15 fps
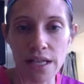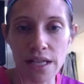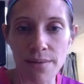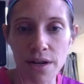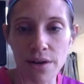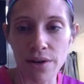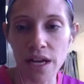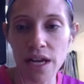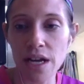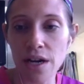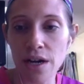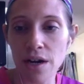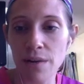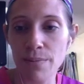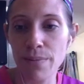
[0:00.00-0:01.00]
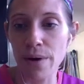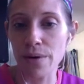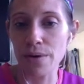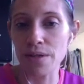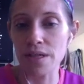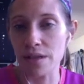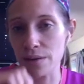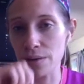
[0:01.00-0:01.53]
let me know here, post in the